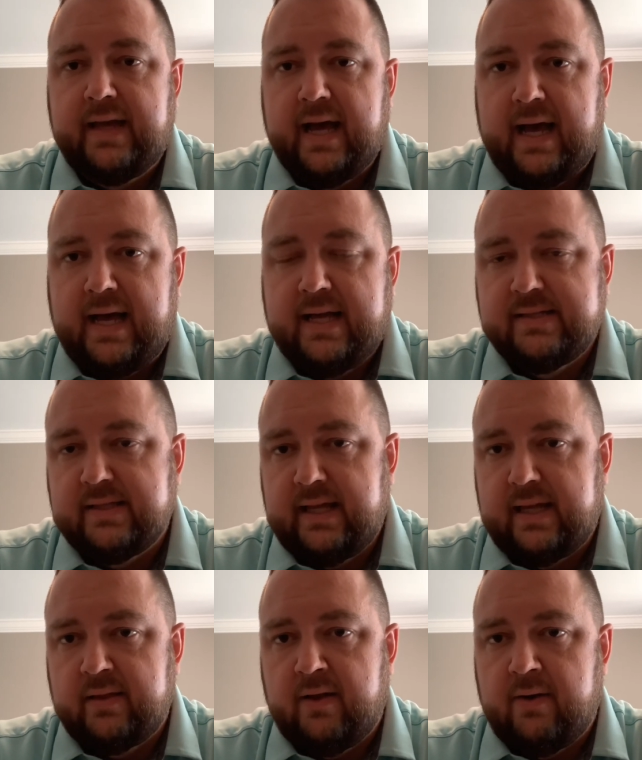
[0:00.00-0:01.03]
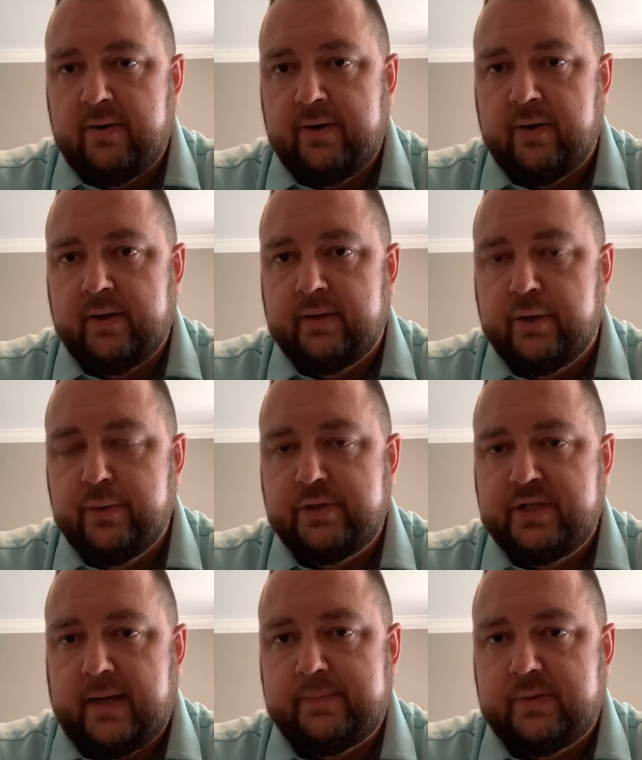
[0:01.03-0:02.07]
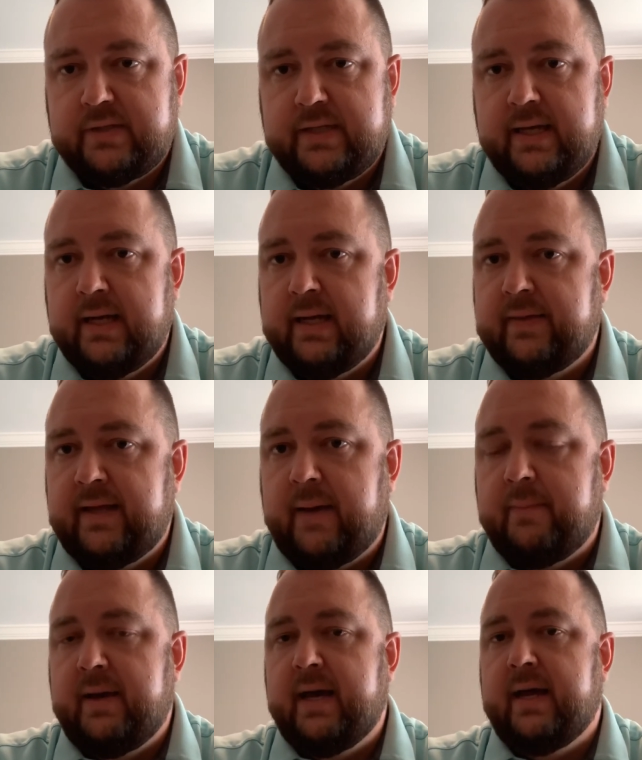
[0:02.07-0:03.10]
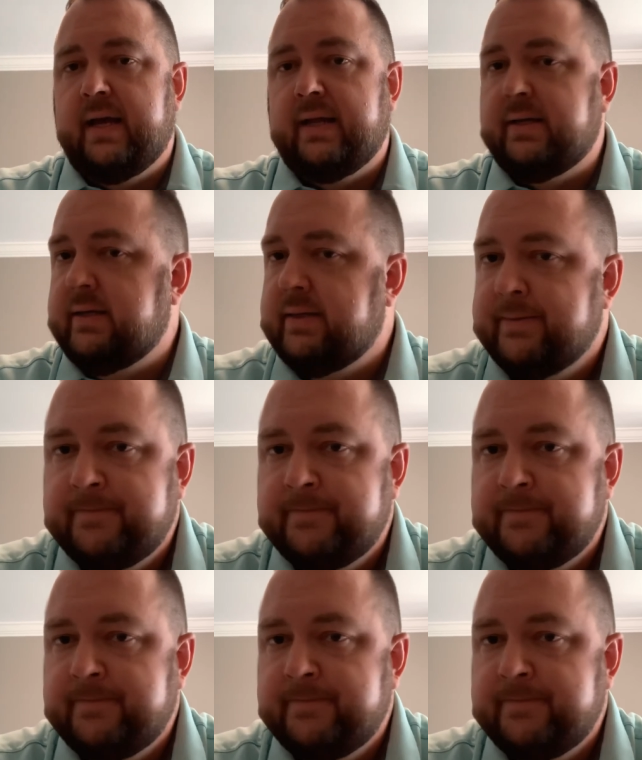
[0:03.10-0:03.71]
the eyes of that lawyer in Luke chapter 10, and that man had